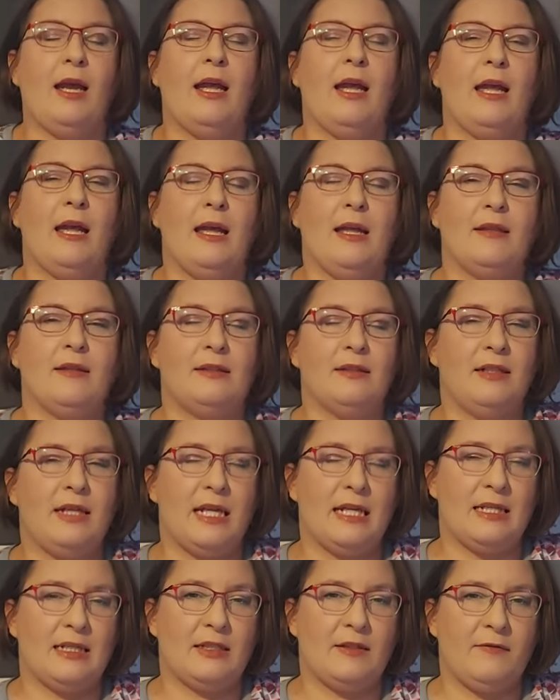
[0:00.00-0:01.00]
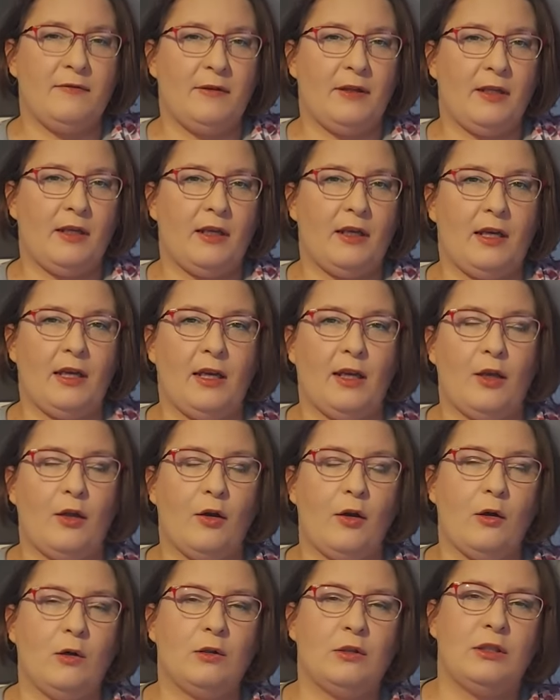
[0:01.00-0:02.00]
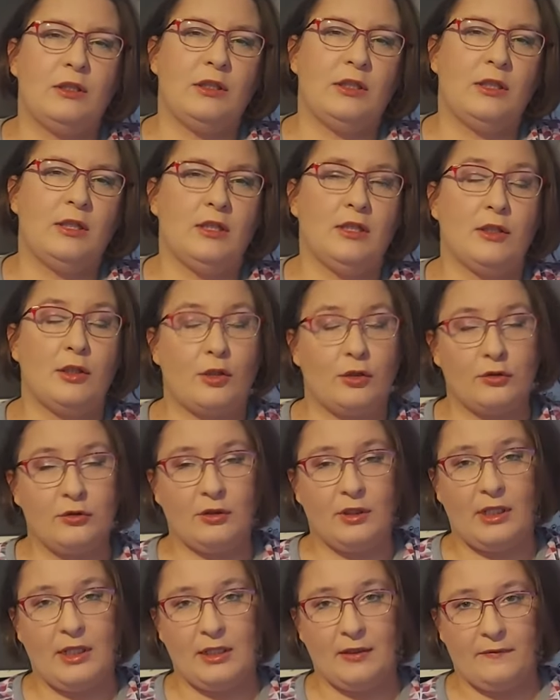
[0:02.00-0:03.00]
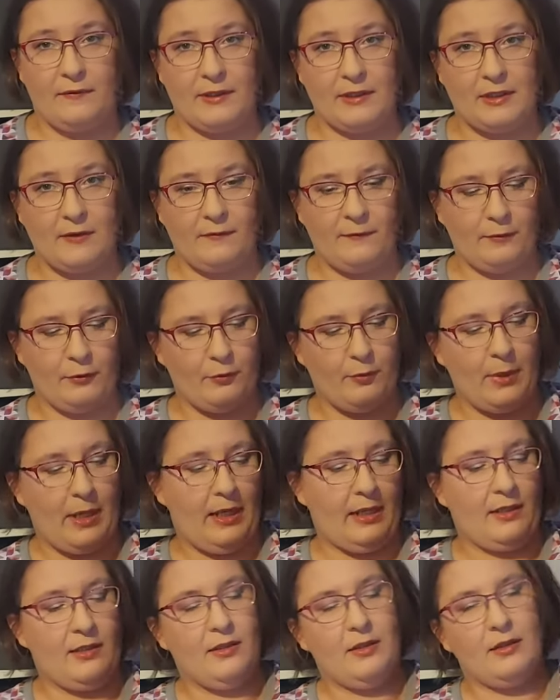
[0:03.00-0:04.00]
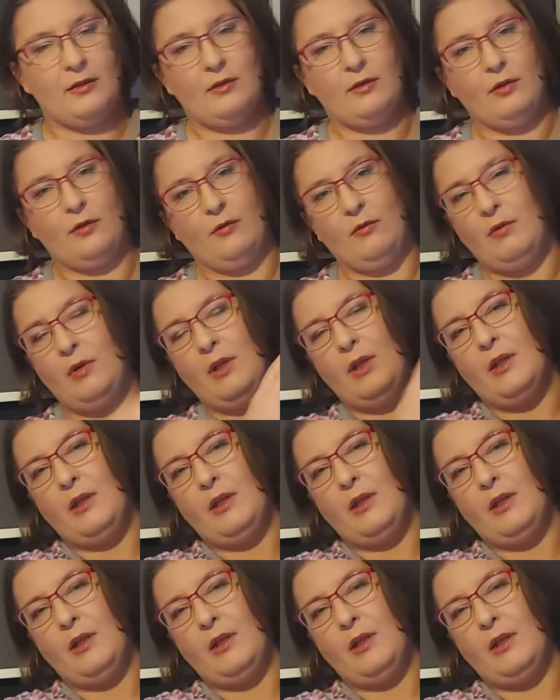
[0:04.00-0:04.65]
And the next thing I got is cotton canvas for bags. So